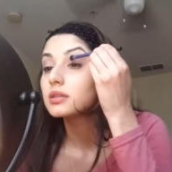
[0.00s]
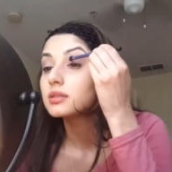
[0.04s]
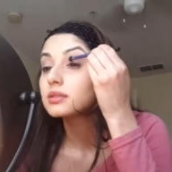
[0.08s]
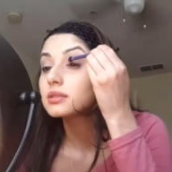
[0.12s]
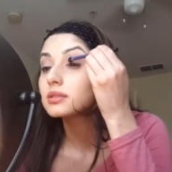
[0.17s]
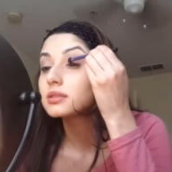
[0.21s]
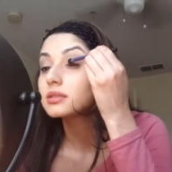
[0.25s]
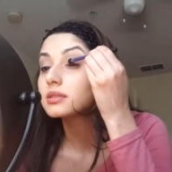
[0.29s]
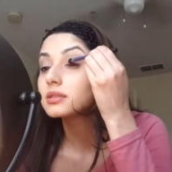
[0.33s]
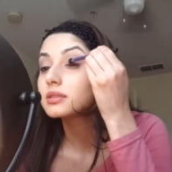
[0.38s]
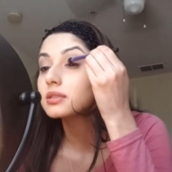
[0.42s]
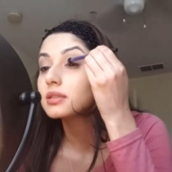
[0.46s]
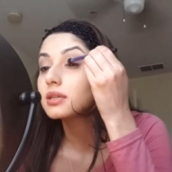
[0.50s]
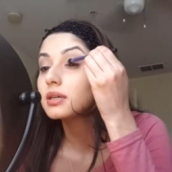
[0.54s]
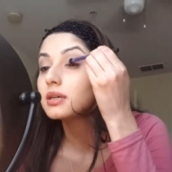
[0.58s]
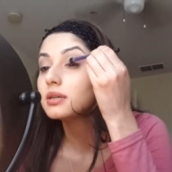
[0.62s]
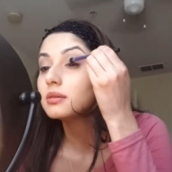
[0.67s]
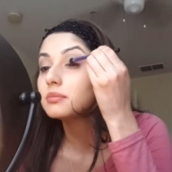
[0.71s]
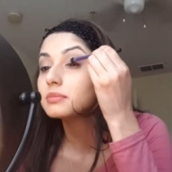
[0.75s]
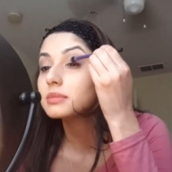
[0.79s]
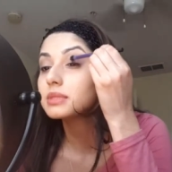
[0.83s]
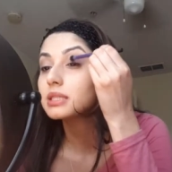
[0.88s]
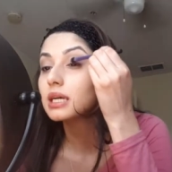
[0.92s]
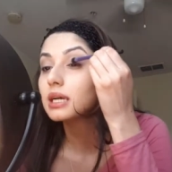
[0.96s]

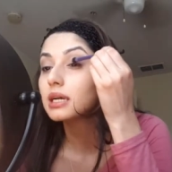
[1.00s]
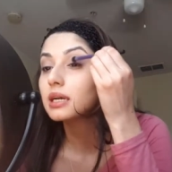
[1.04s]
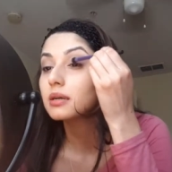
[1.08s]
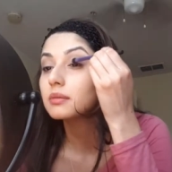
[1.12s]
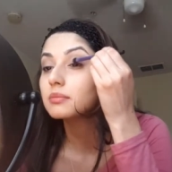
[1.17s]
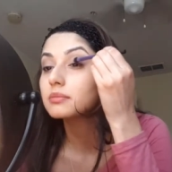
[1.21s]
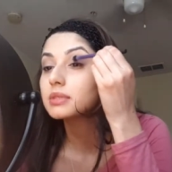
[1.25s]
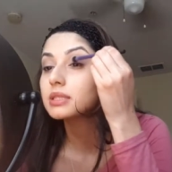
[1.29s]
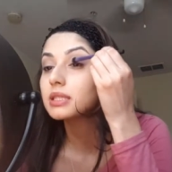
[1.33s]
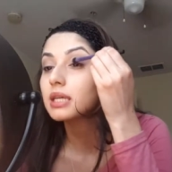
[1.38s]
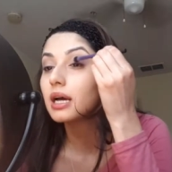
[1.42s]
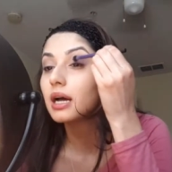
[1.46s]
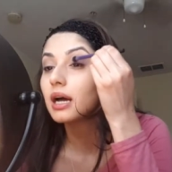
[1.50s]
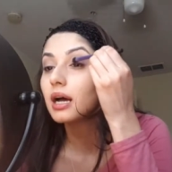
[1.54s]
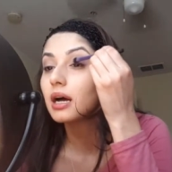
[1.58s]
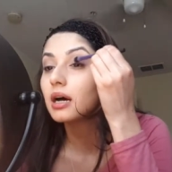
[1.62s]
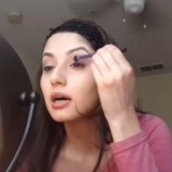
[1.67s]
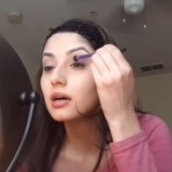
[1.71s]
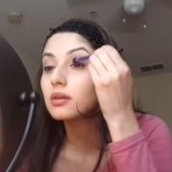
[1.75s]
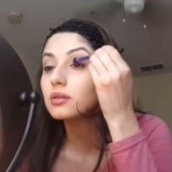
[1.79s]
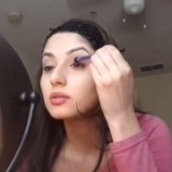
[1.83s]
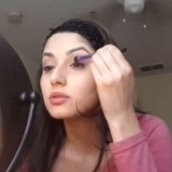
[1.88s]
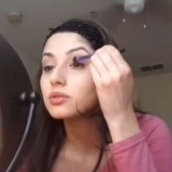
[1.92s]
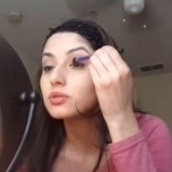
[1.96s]
Sometimes
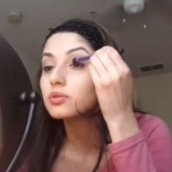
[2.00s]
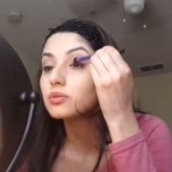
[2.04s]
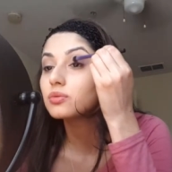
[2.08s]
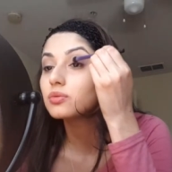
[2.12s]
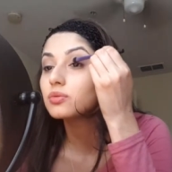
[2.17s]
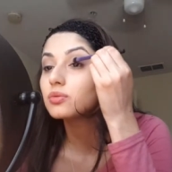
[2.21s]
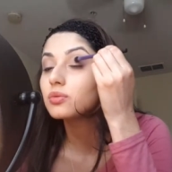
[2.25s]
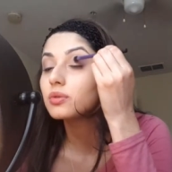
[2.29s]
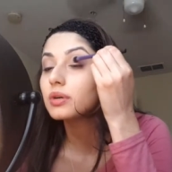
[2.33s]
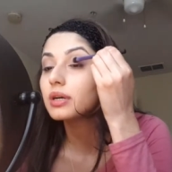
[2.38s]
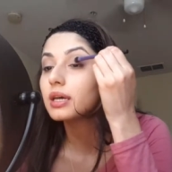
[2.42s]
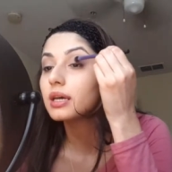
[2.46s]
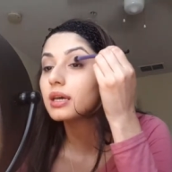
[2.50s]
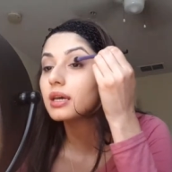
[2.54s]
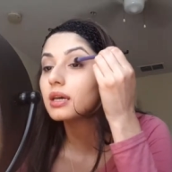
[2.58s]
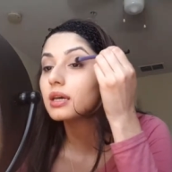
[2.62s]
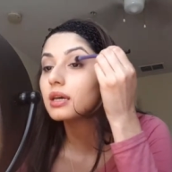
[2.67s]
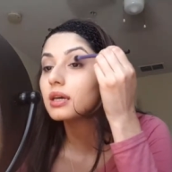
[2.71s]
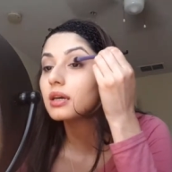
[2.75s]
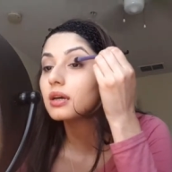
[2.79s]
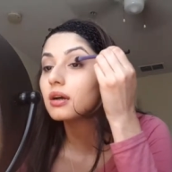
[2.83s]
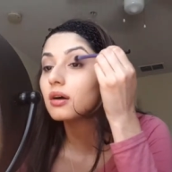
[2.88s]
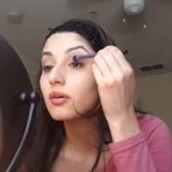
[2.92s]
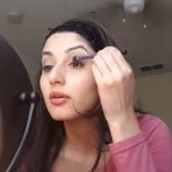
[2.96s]
I'll do
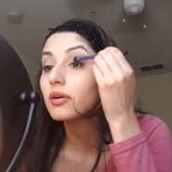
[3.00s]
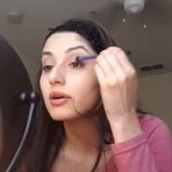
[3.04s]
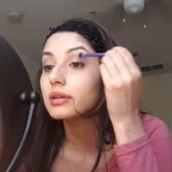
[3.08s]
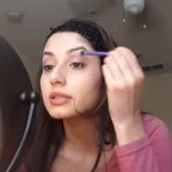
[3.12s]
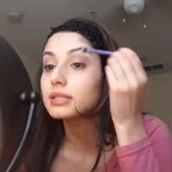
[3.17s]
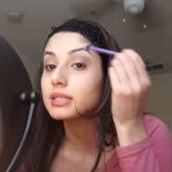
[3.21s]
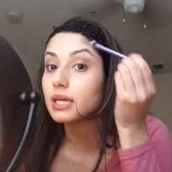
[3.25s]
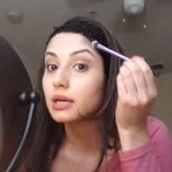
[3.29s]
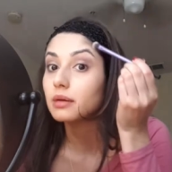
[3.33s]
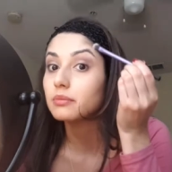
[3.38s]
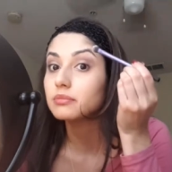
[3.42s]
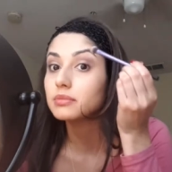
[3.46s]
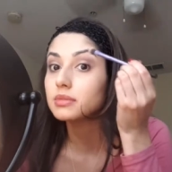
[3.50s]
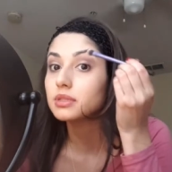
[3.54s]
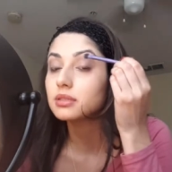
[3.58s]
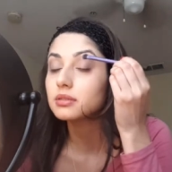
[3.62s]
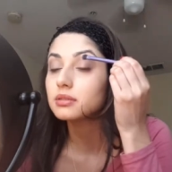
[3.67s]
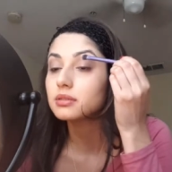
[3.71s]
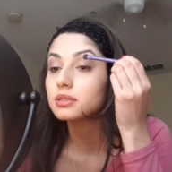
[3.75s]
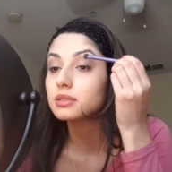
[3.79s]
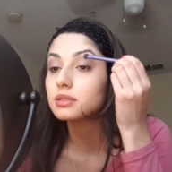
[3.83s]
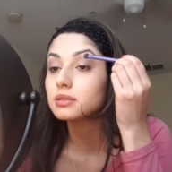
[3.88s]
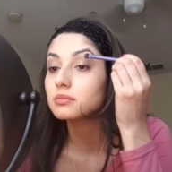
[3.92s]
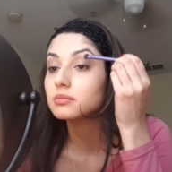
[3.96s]
attempt,
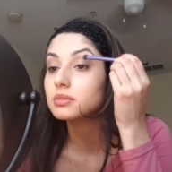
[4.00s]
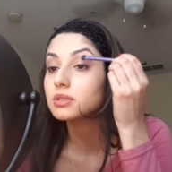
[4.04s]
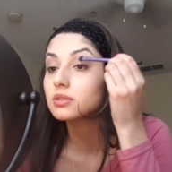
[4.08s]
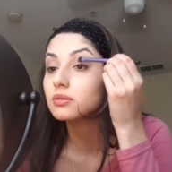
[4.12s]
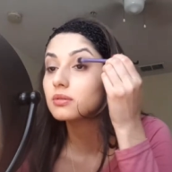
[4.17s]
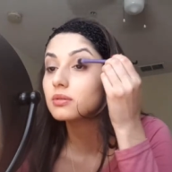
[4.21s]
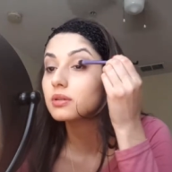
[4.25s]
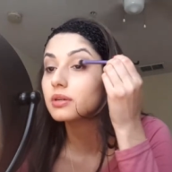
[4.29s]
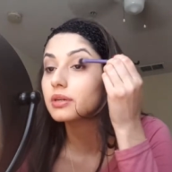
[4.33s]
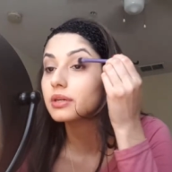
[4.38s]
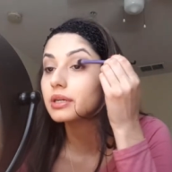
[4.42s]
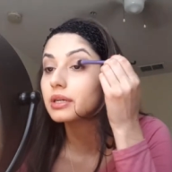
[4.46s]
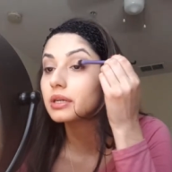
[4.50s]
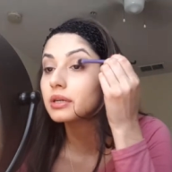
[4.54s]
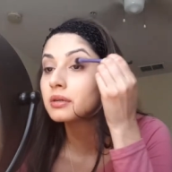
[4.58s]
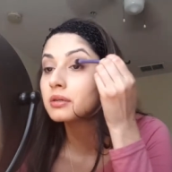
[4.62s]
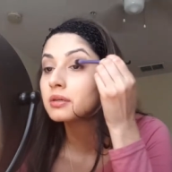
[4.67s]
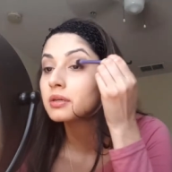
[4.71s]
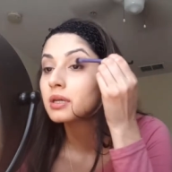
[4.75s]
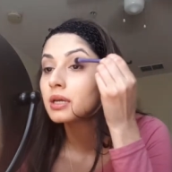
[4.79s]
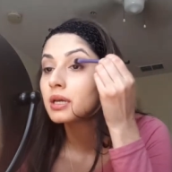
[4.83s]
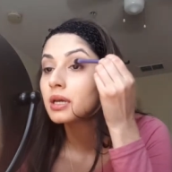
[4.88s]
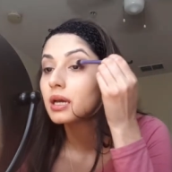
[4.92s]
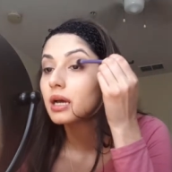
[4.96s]
because I'm still learning
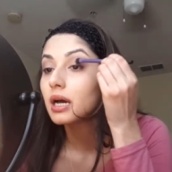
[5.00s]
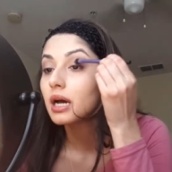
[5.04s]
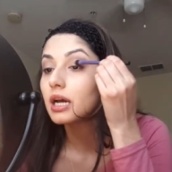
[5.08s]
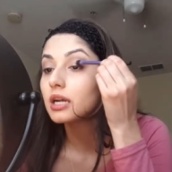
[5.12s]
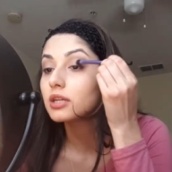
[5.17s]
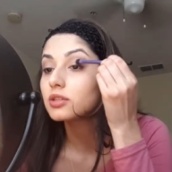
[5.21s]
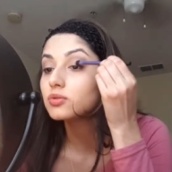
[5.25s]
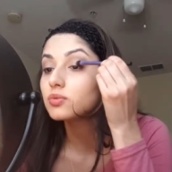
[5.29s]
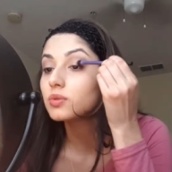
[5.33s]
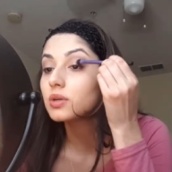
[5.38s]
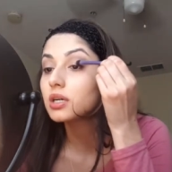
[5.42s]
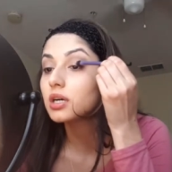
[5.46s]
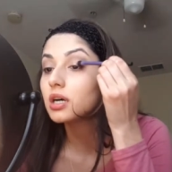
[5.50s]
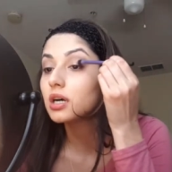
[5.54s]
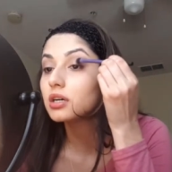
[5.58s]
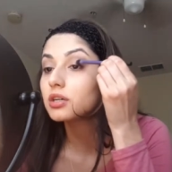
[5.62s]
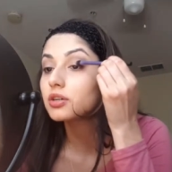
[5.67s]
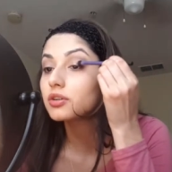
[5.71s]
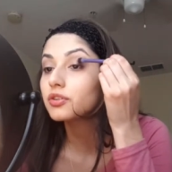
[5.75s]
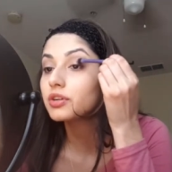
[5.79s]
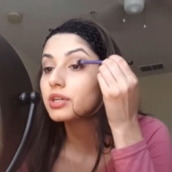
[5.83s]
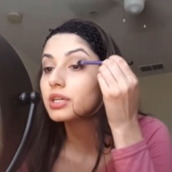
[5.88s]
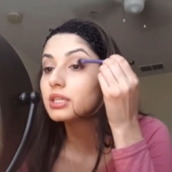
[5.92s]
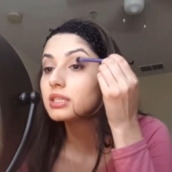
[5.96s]
how to do a cut
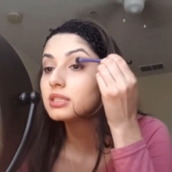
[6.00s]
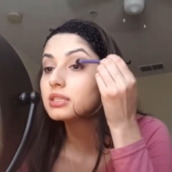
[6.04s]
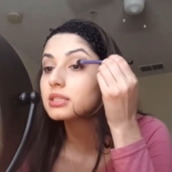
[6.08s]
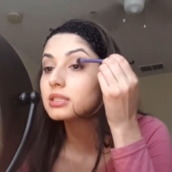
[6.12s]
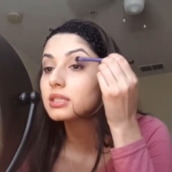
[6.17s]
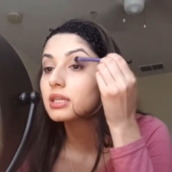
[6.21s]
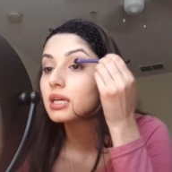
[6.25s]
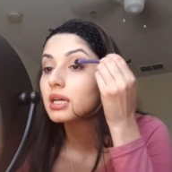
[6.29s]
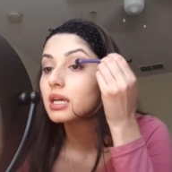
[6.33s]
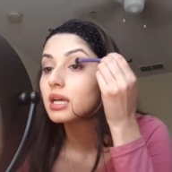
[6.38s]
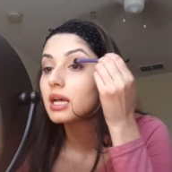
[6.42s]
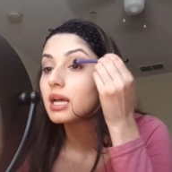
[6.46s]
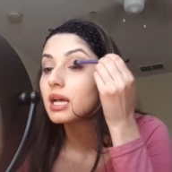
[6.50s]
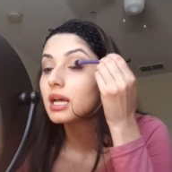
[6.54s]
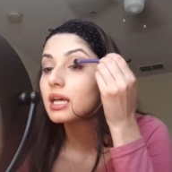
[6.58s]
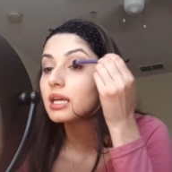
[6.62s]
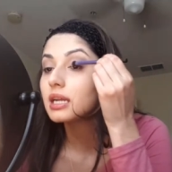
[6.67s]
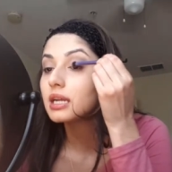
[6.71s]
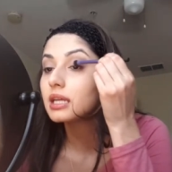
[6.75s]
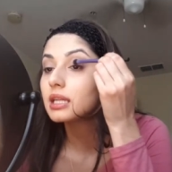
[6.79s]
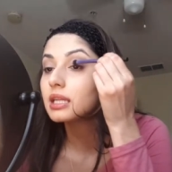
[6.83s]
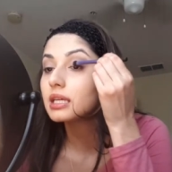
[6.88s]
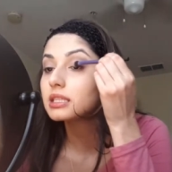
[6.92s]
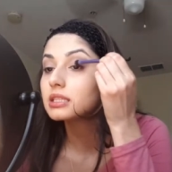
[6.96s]
crease,
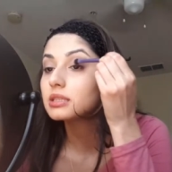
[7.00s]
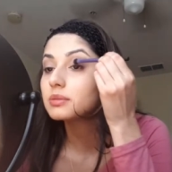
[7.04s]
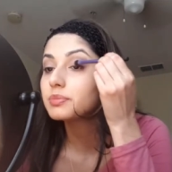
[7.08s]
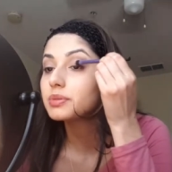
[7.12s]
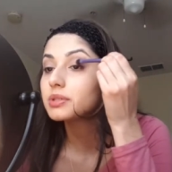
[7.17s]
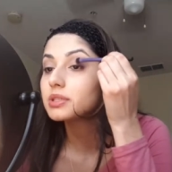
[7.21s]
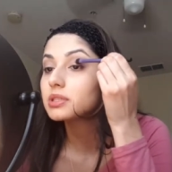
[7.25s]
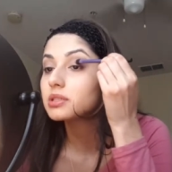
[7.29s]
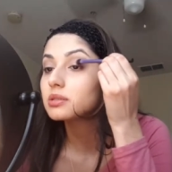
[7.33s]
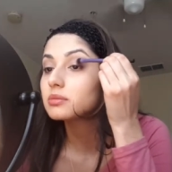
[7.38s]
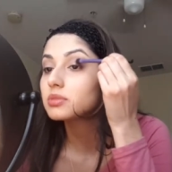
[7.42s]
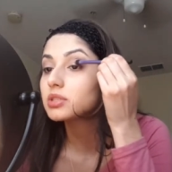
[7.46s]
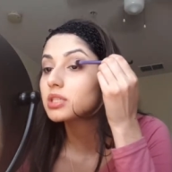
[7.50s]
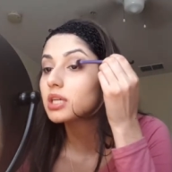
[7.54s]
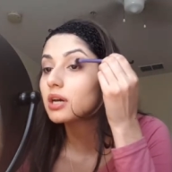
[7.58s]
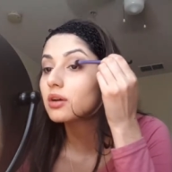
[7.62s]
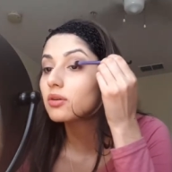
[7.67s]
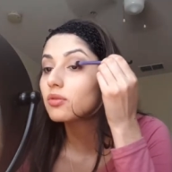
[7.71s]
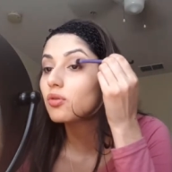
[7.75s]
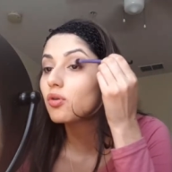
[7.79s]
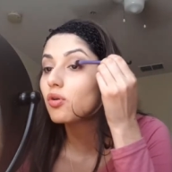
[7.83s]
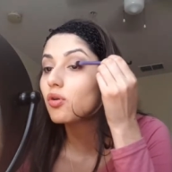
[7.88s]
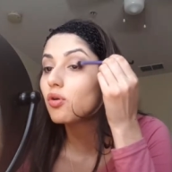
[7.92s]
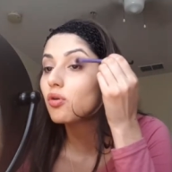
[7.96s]
and I like to put some
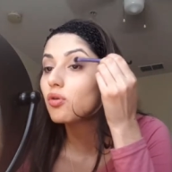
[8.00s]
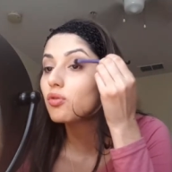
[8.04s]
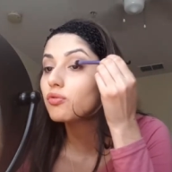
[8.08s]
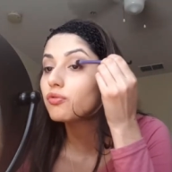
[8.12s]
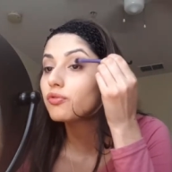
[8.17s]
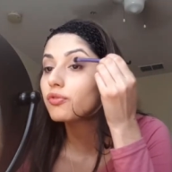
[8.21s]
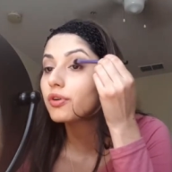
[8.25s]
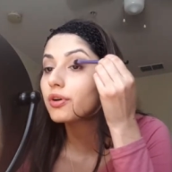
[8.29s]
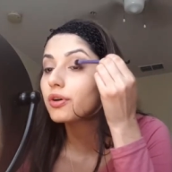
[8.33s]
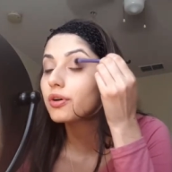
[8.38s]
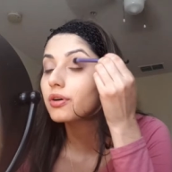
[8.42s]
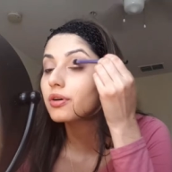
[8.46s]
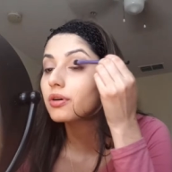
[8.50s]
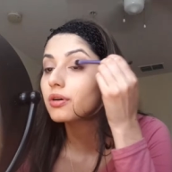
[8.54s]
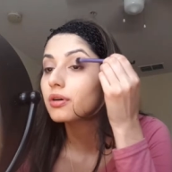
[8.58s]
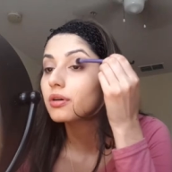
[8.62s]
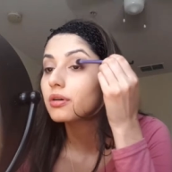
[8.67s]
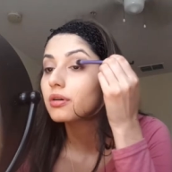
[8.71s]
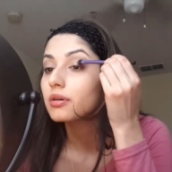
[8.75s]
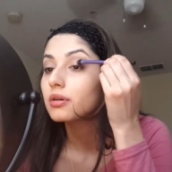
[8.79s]
shadow over